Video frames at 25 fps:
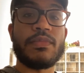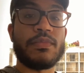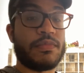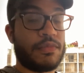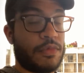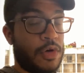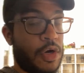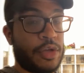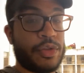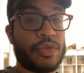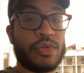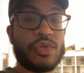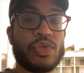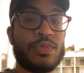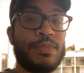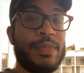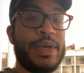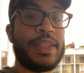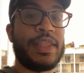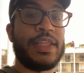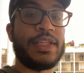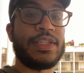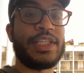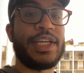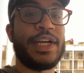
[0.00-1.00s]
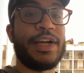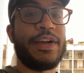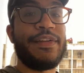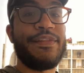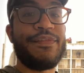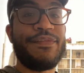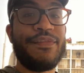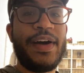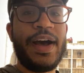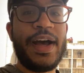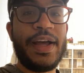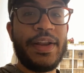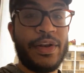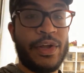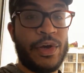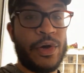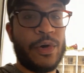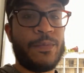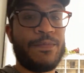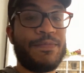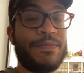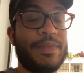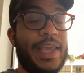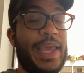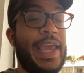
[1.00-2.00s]
Arthur Smith and Trae.
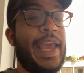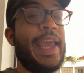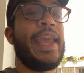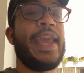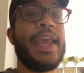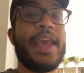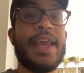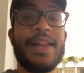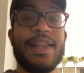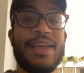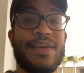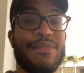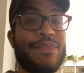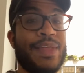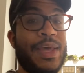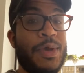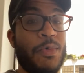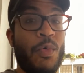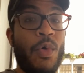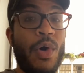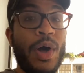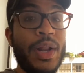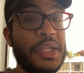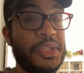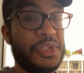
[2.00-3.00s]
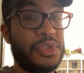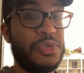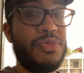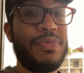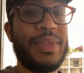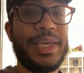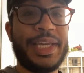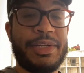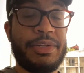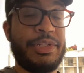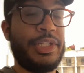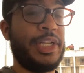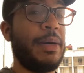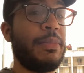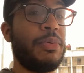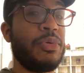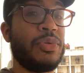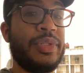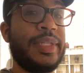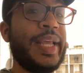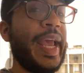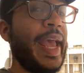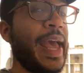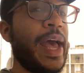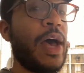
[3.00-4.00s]
And if they wanted to, they could double
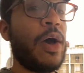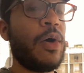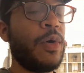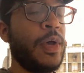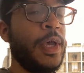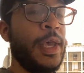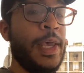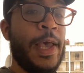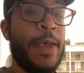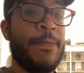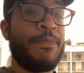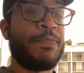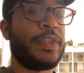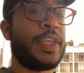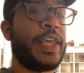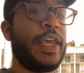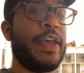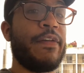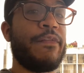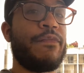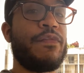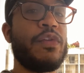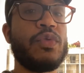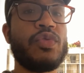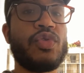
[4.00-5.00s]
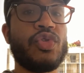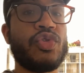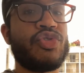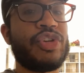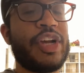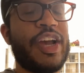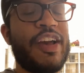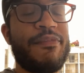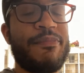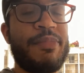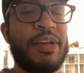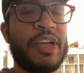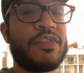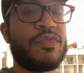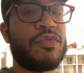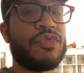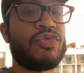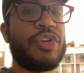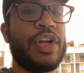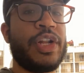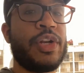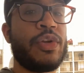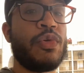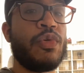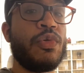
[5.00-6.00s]
down, get future draft picks for
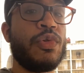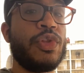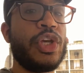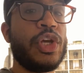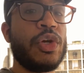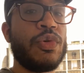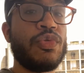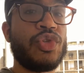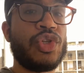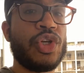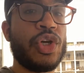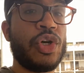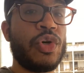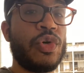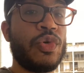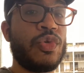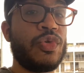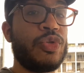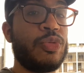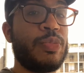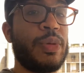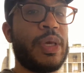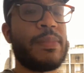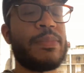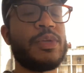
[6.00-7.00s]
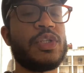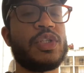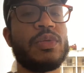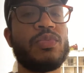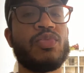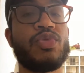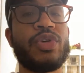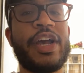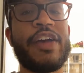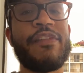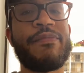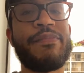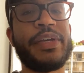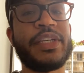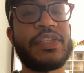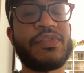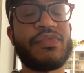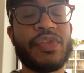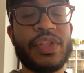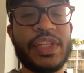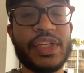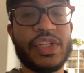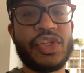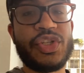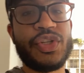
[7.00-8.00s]
trading Julio Jones, maybe some draft picks for
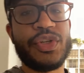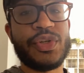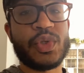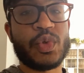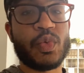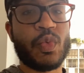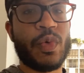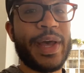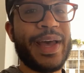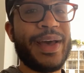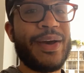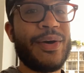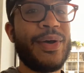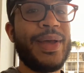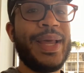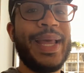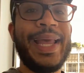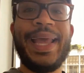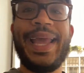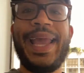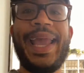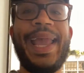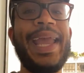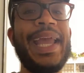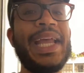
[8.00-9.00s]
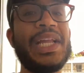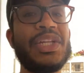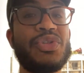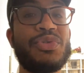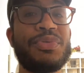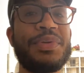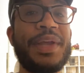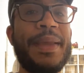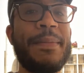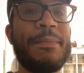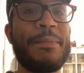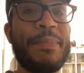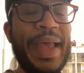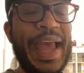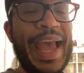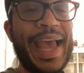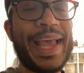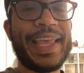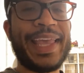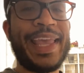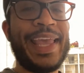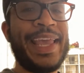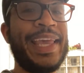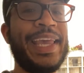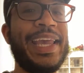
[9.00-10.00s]
this year as well, and trade
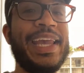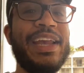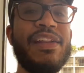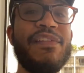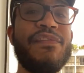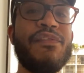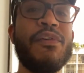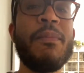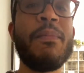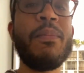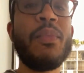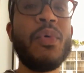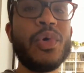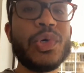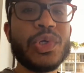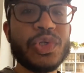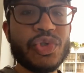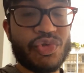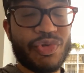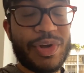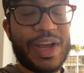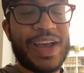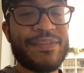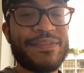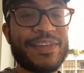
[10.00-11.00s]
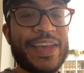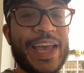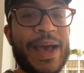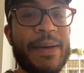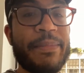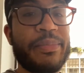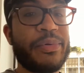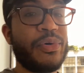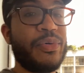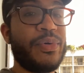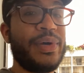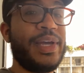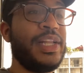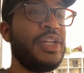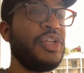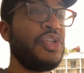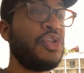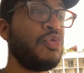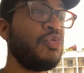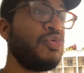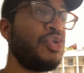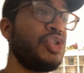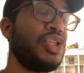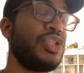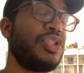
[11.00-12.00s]
back and get even more draft capital and do
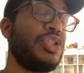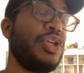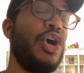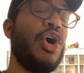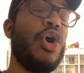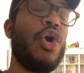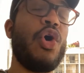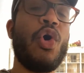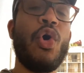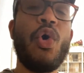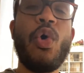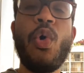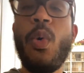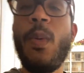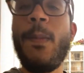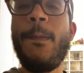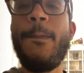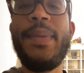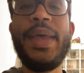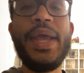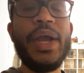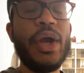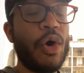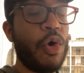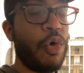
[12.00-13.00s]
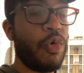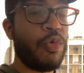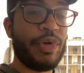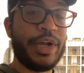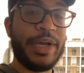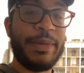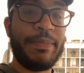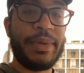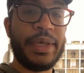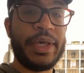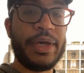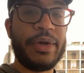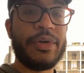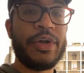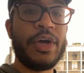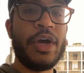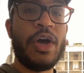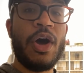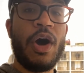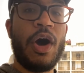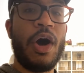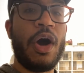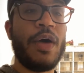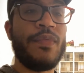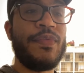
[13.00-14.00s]
just a whole big old rebuild
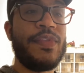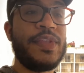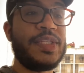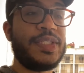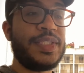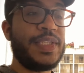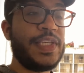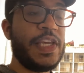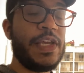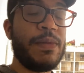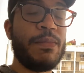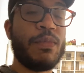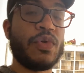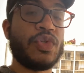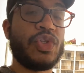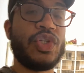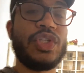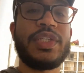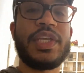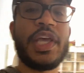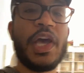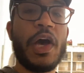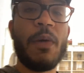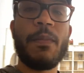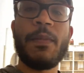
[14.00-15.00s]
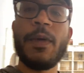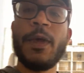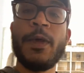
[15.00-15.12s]
on this team, or just help